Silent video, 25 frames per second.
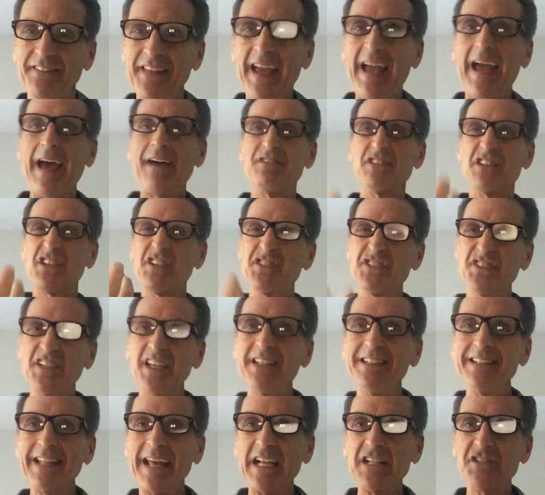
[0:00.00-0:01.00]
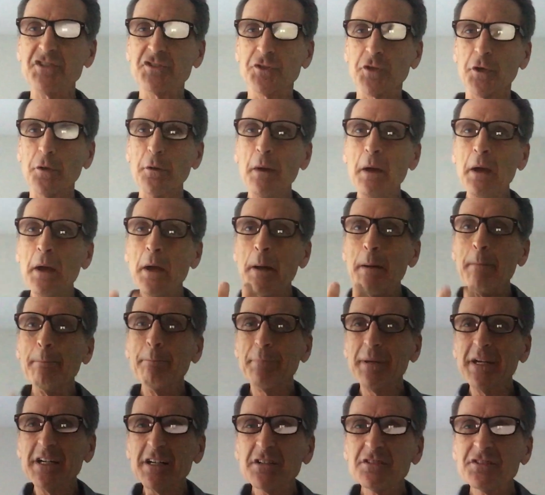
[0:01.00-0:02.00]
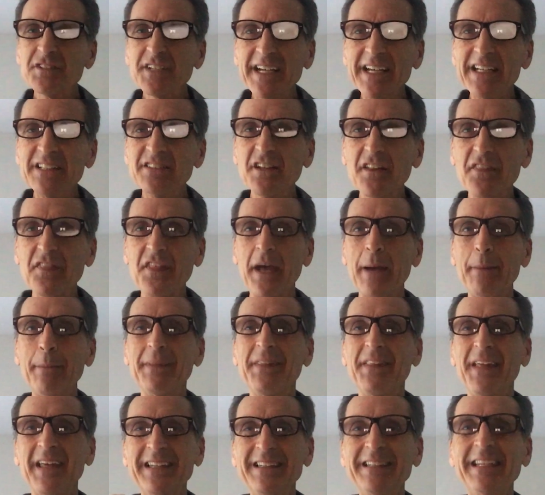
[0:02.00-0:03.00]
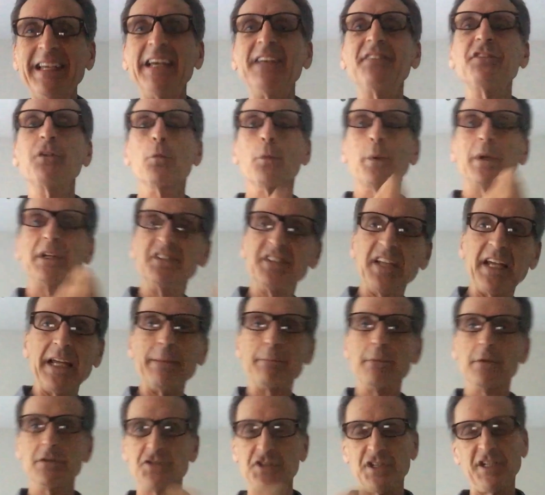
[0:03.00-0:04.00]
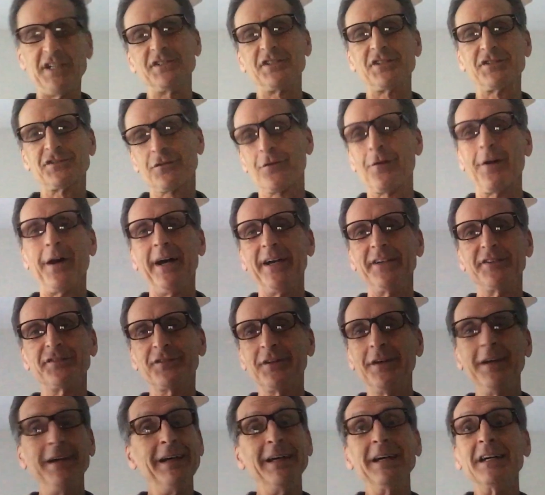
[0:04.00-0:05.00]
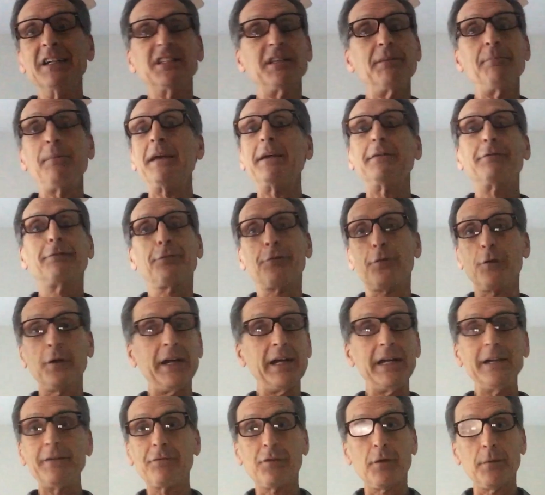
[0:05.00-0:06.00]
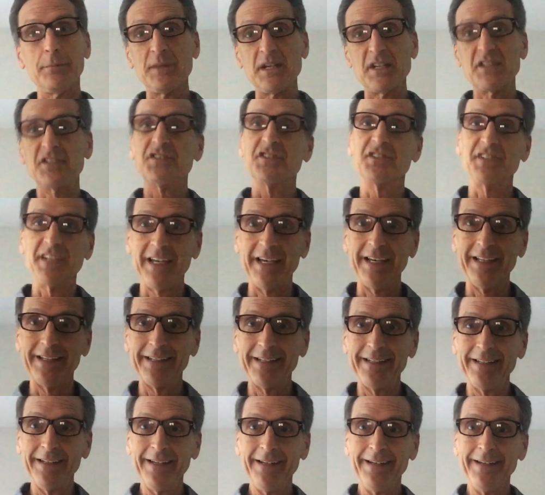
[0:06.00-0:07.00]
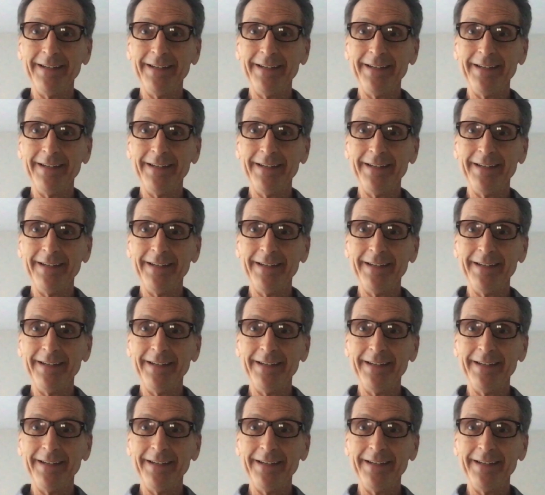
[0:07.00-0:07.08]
They have a sin nature built into them, and they need the Redeemer, Jesus Christ, to be free from this sin